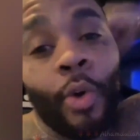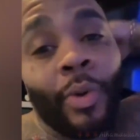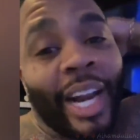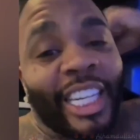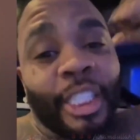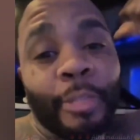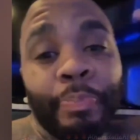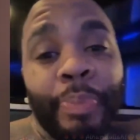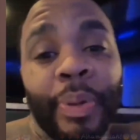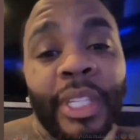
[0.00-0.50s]
I
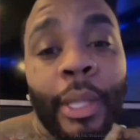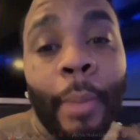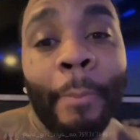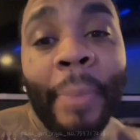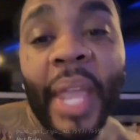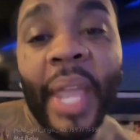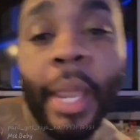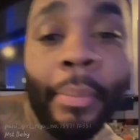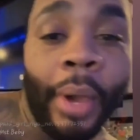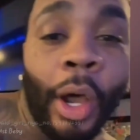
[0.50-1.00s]
just put the
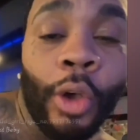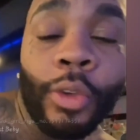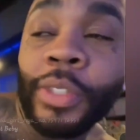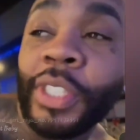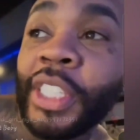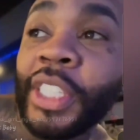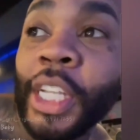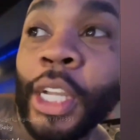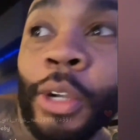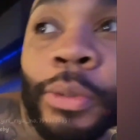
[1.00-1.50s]
beam on
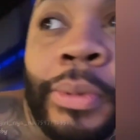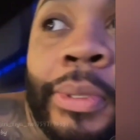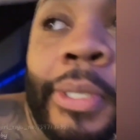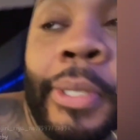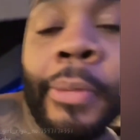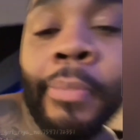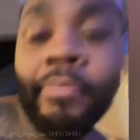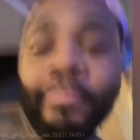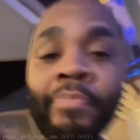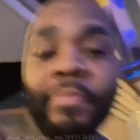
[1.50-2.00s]
stilts.
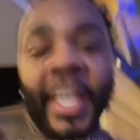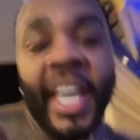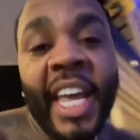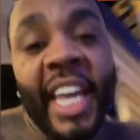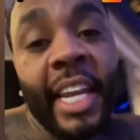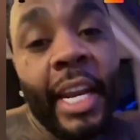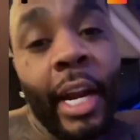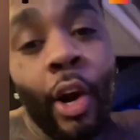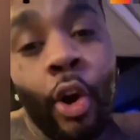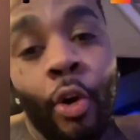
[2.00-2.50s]
Heat
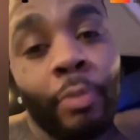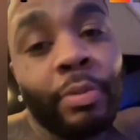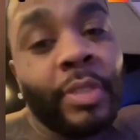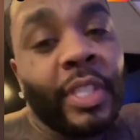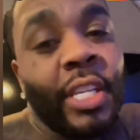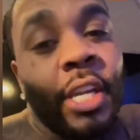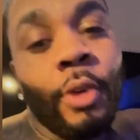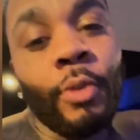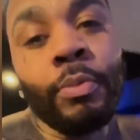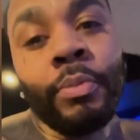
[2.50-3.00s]
on
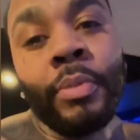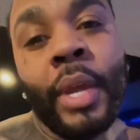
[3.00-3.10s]
tilt.